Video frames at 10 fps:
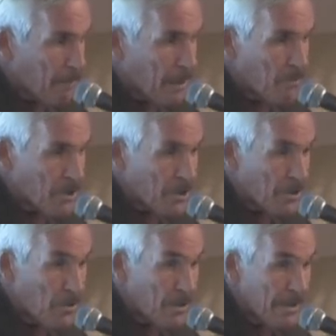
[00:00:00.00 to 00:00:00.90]
by
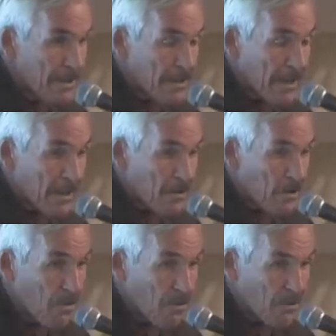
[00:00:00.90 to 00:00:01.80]
Huicholis and
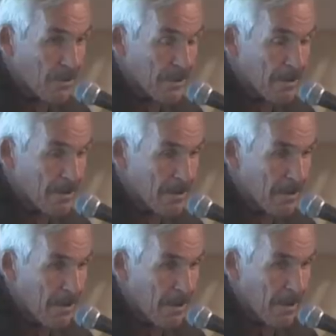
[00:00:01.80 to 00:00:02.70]
Coras
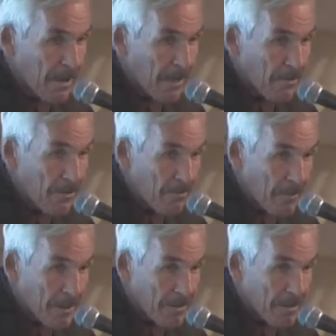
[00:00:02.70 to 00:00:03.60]
and other
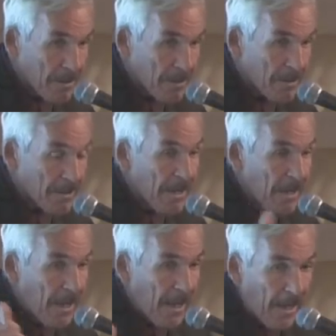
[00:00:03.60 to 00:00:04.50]
Mexicans
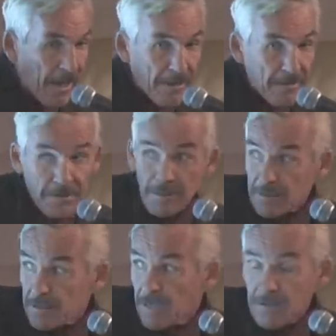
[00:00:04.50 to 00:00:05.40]
at
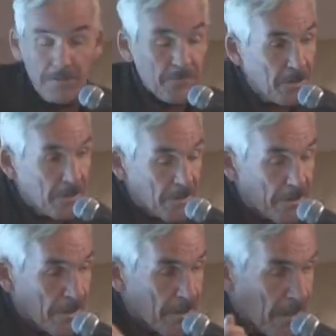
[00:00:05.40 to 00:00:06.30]
this Alta
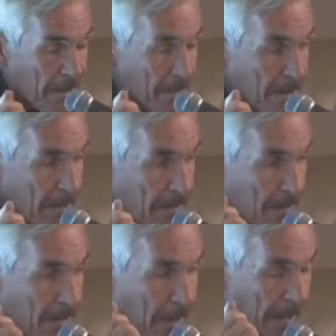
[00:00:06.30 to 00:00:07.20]
Vista site,
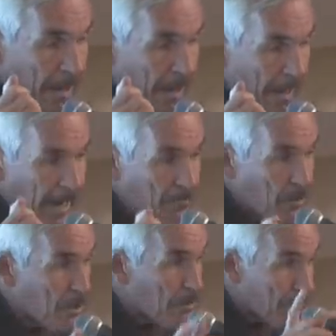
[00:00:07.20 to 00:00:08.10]
and
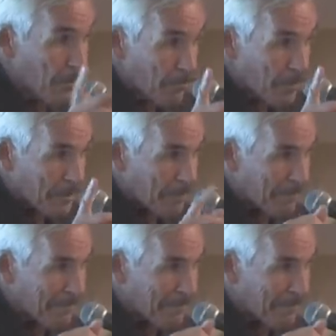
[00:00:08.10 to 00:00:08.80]
we're going to film it.